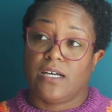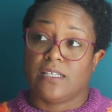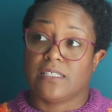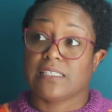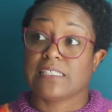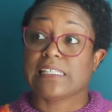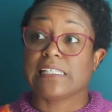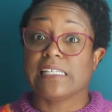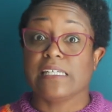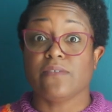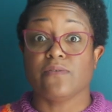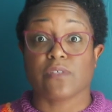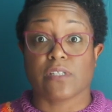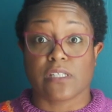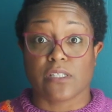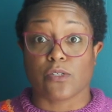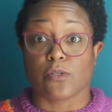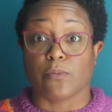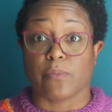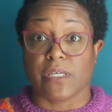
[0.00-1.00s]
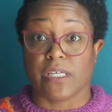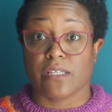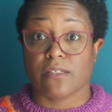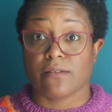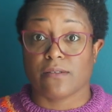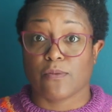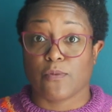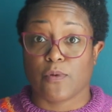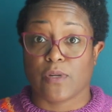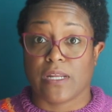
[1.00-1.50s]
sleeves a little bit
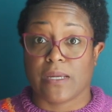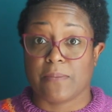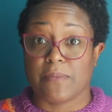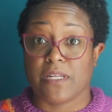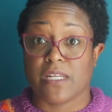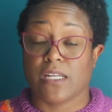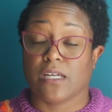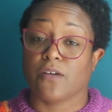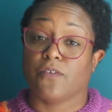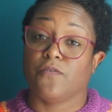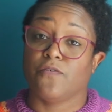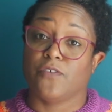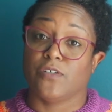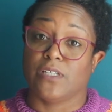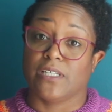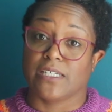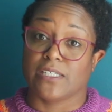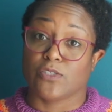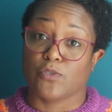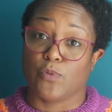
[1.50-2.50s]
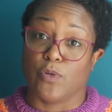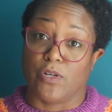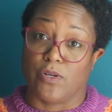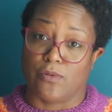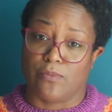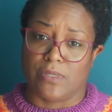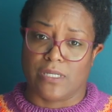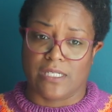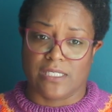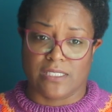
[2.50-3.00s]
when I'm knitting a full-length
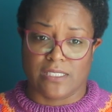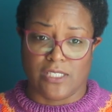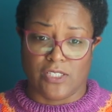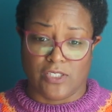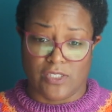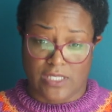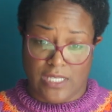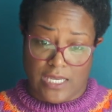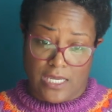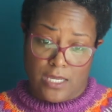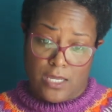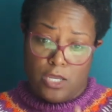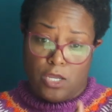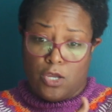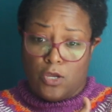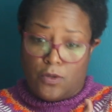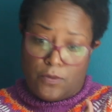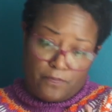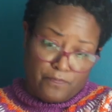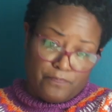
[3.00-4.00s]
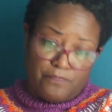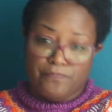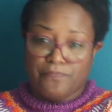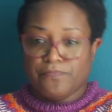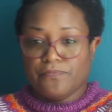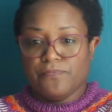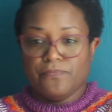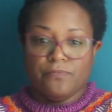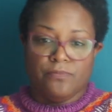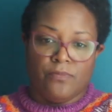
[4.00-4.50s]
sweater, because they'll say,
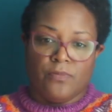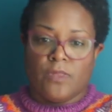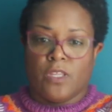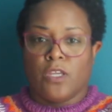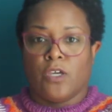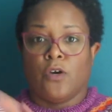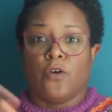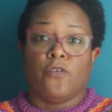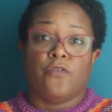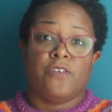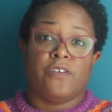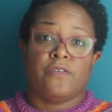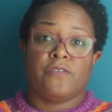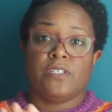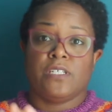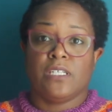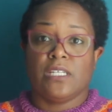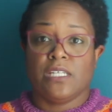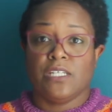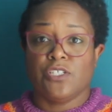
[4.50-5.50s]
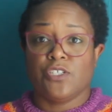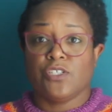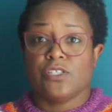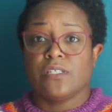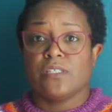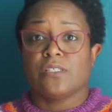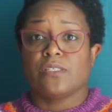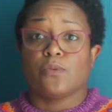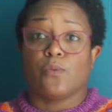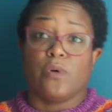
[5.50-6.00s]
go 15
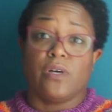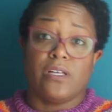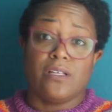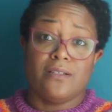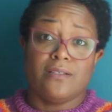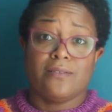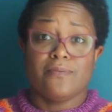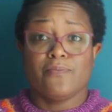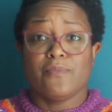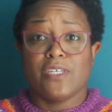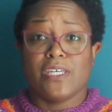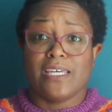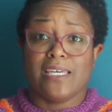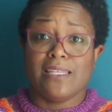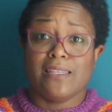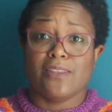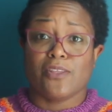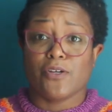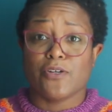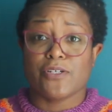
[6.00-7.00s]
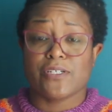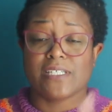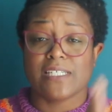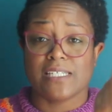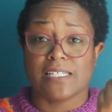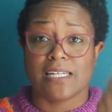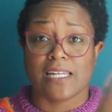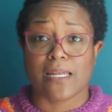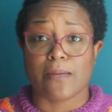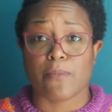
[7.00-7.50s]
inches, well, you hit
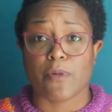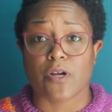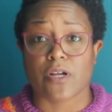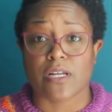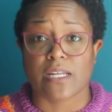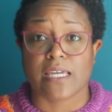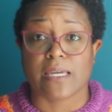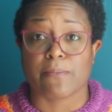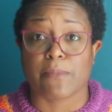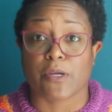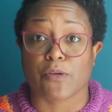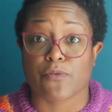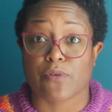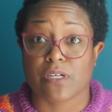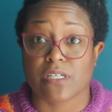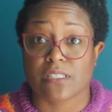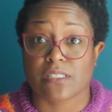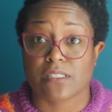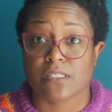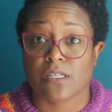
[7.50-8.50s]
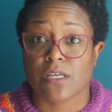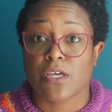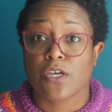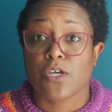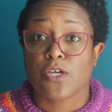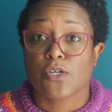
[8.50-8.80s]
13 and I'm already at my wrist.